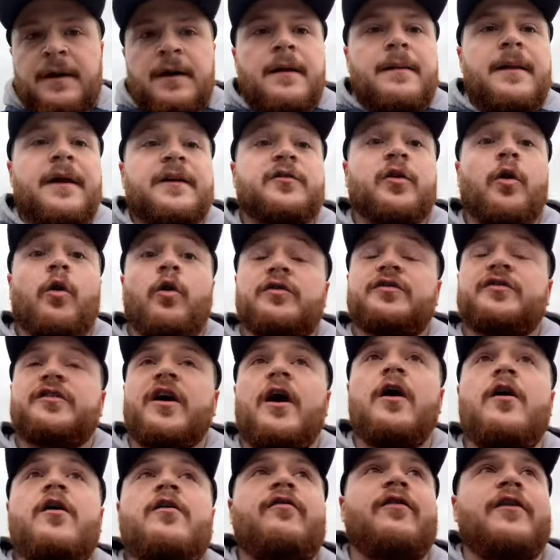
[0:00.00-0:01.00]
There's
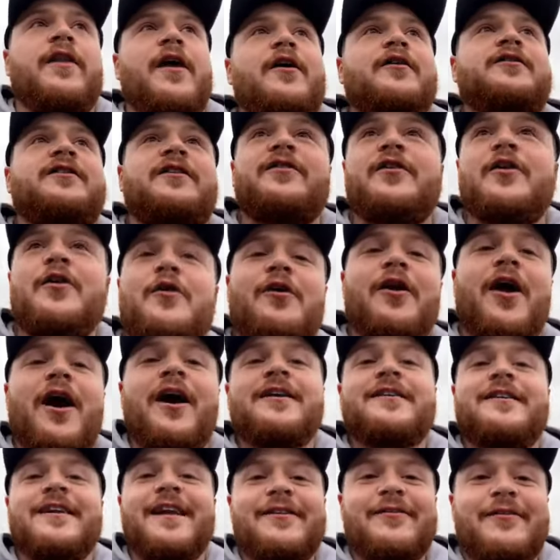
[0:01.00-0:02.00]
also, for those of you who
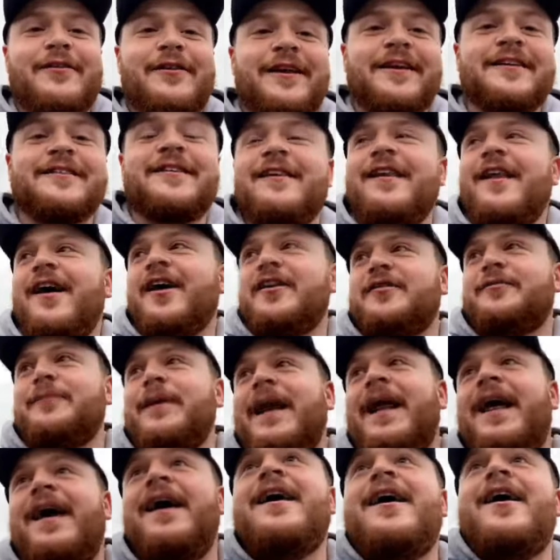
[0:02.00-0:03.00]
like leaving things to the last
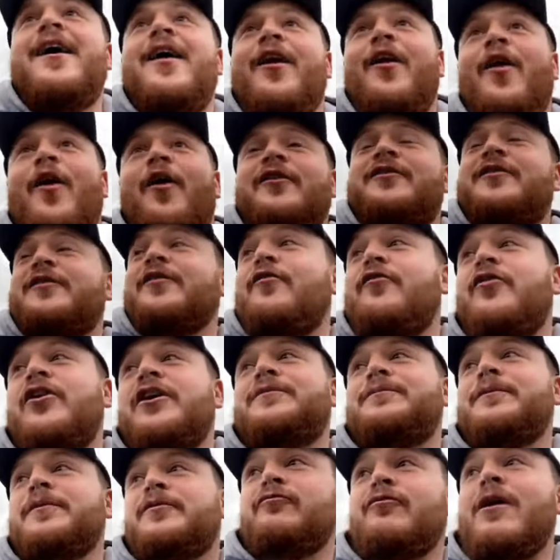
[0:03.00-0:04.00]
minute, lots of
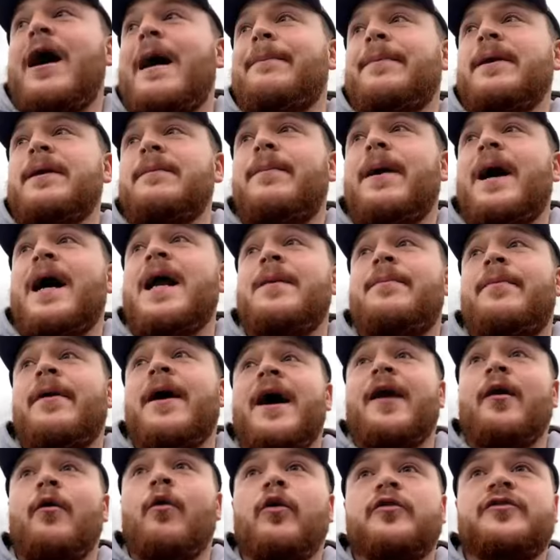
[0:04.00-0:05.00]
Christmas wrapping paper
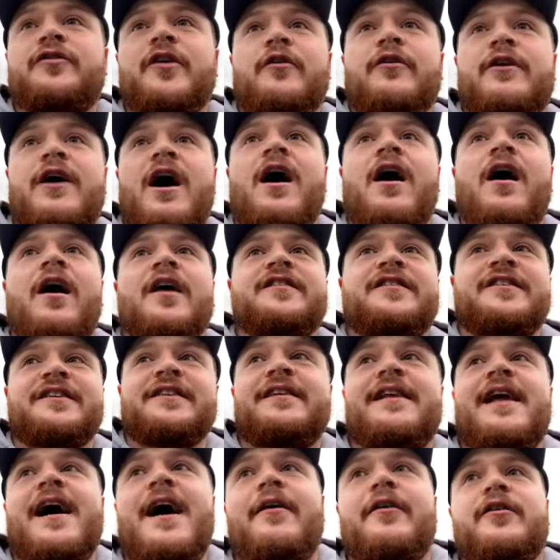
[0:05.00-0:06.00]
and also cards
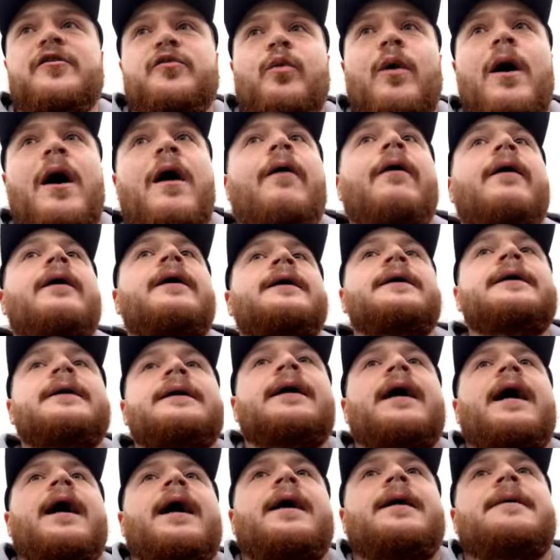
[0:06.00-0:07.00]
in there as well.
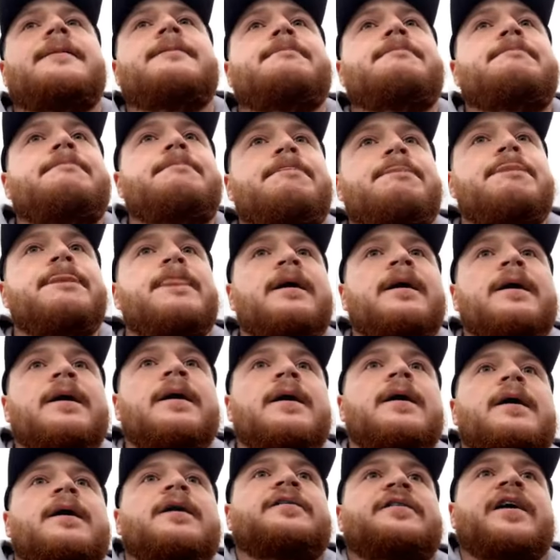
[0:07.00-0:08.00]
So
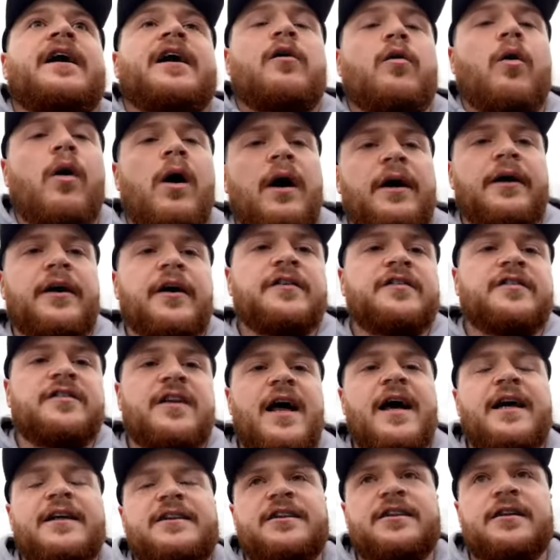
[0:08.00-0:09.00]
yeah, quite a good
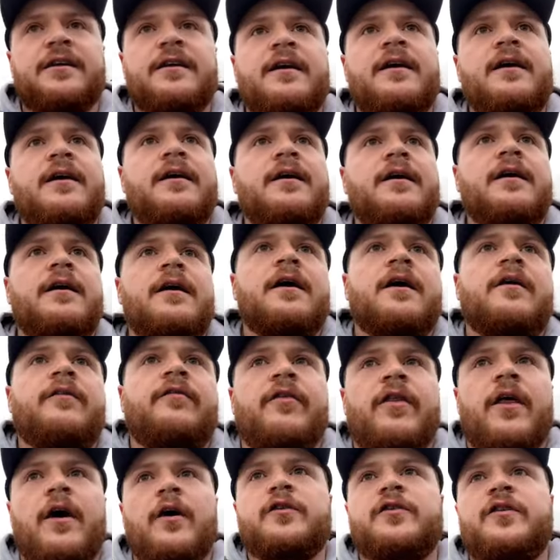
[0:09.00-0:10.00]
selection
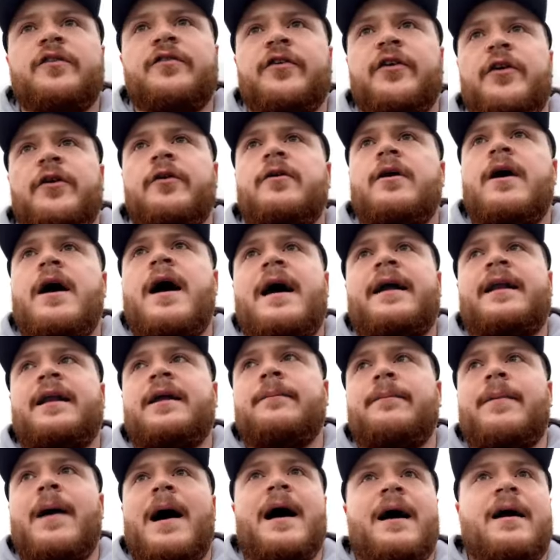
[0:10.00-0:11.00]
for those of you
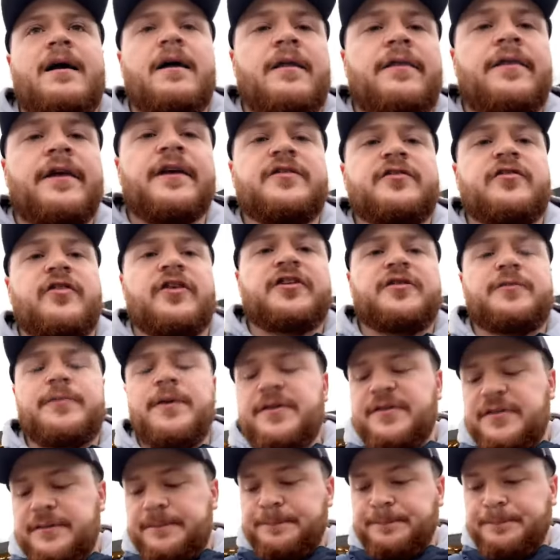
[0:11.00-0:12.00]
heading back this
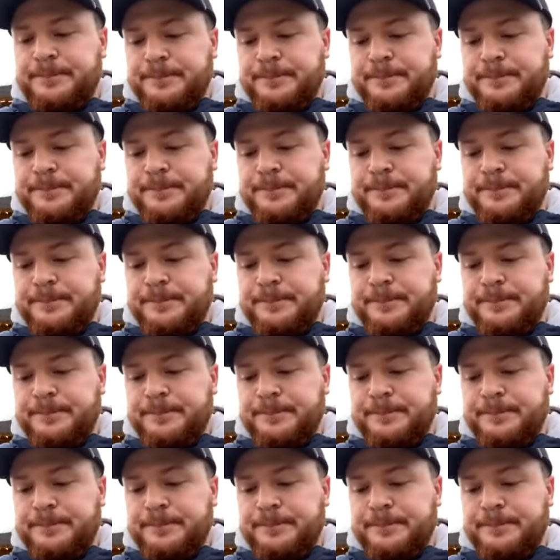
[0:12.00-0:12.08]
Christmas.